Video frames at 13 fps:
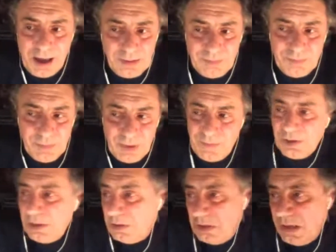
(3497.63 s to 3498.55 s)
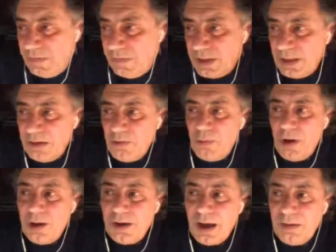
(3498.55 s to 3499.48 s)
I even in the
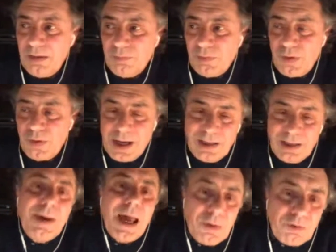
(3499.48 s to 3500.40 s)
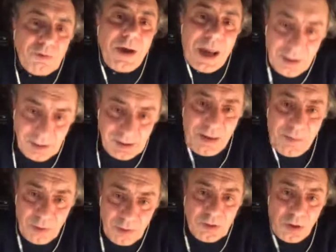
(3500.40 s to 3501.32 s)
world, I created my own record
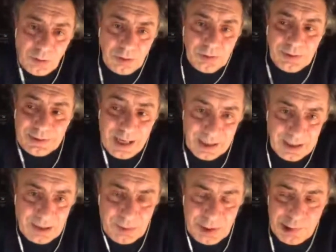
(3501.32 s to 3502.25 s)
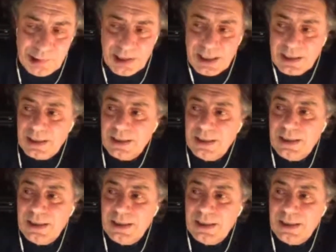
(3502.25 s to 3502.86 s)
label called That Music,